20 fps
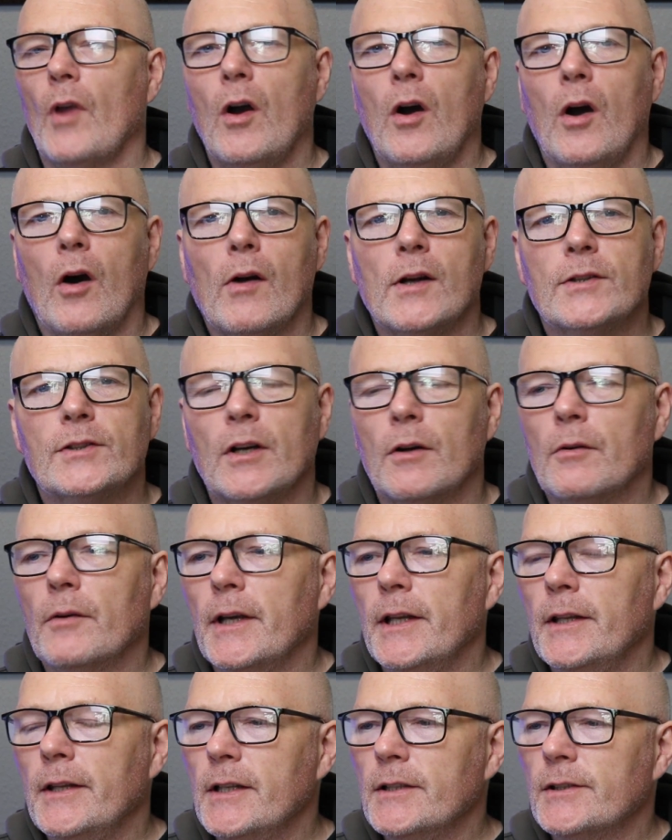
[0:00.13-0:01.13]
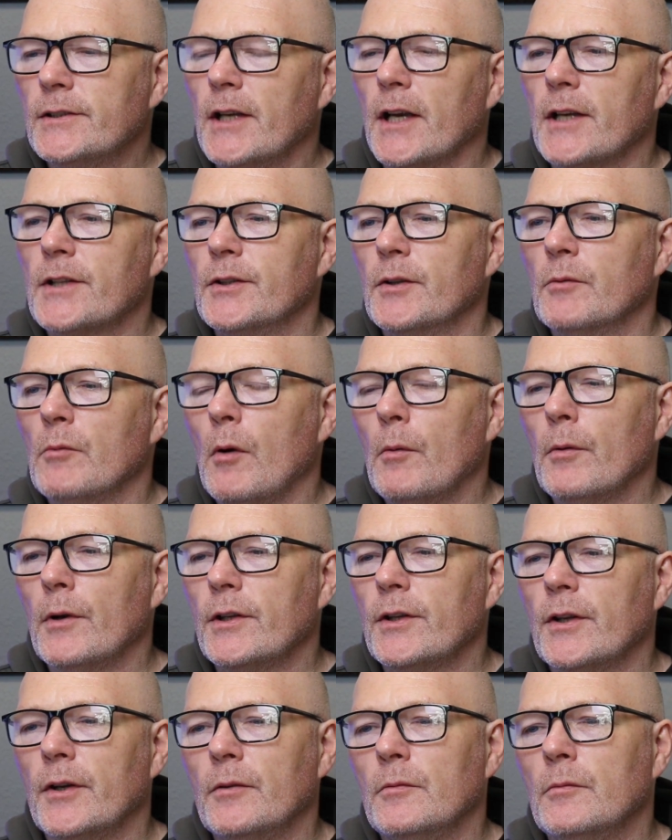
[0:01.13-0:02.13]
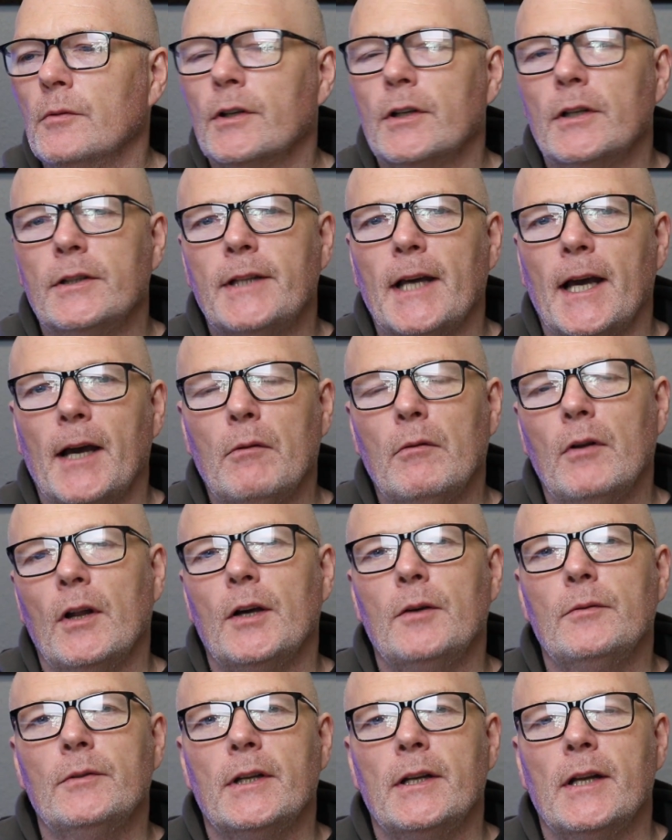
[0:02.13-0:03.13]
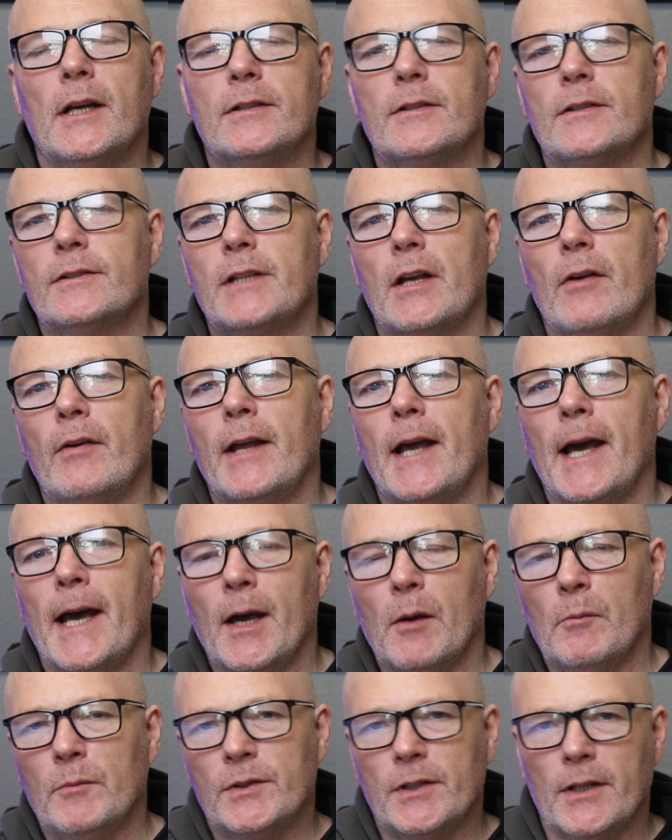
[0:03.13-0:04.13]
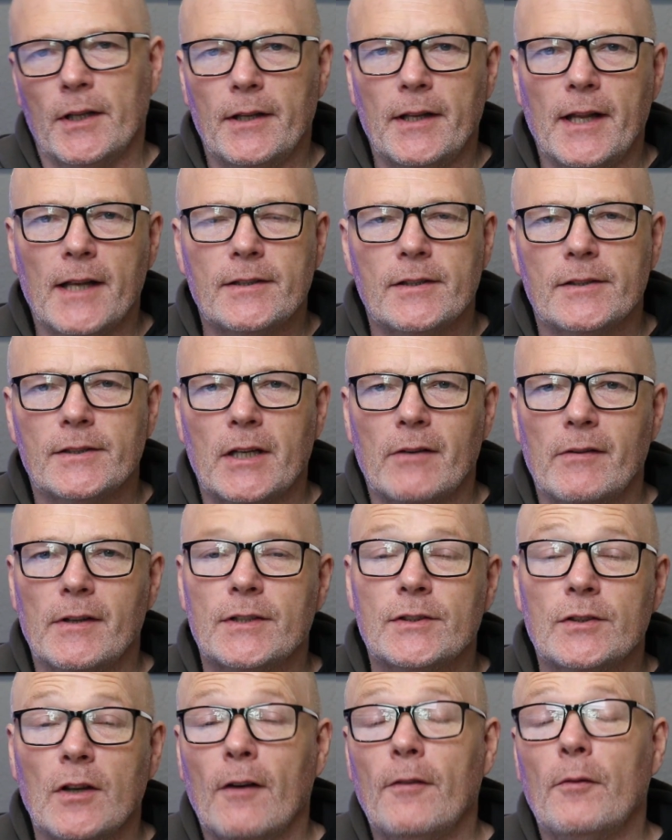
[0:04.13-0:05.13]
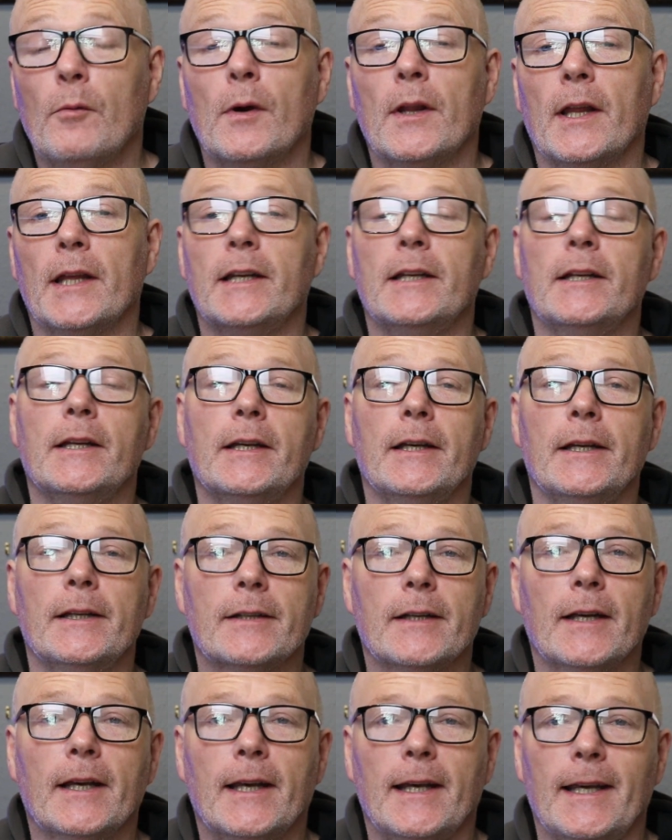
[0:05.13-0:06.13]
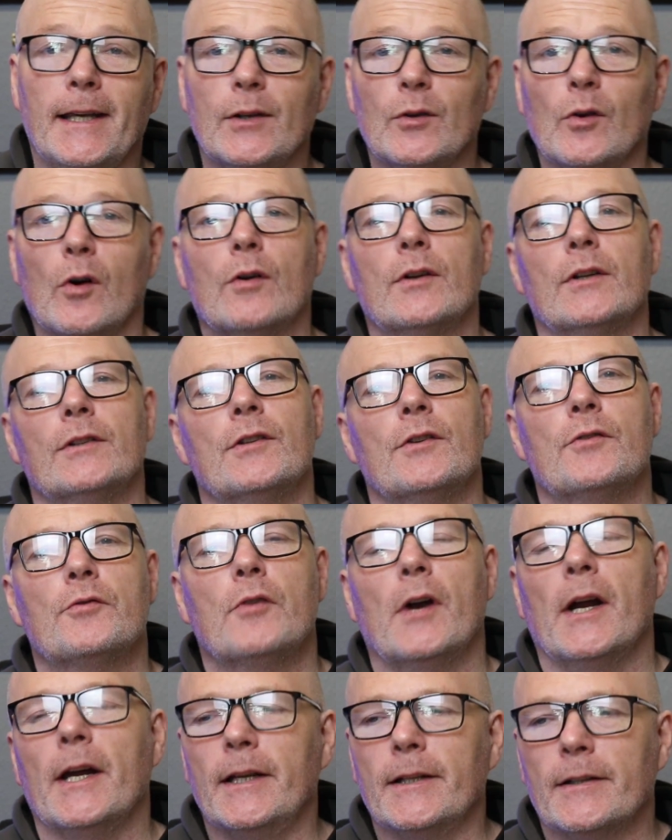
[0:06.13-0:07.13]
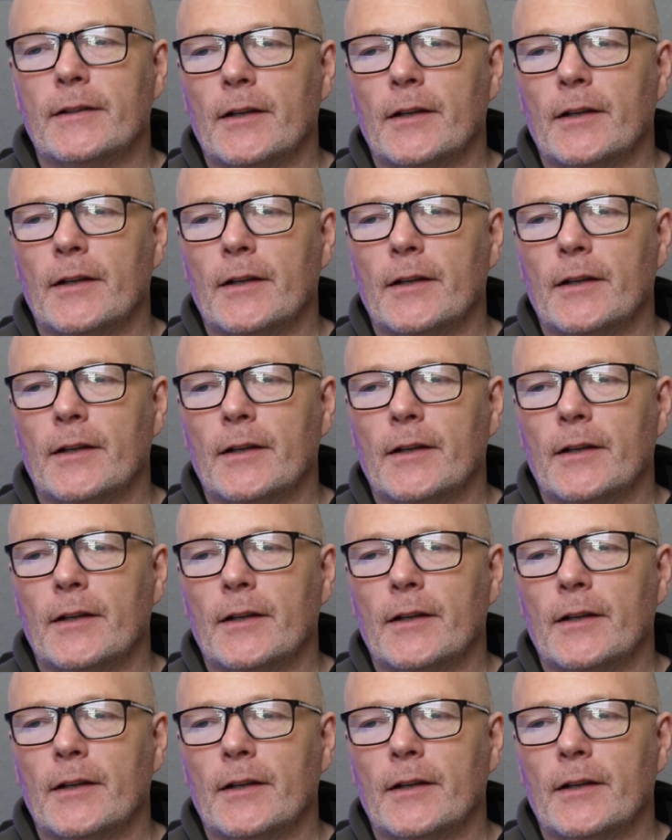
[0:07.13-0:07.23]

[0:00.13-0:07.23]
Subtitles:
All right, so in this section, what we're going to do, we're going to download the necessary apps and the necessary software that you need in order to trade.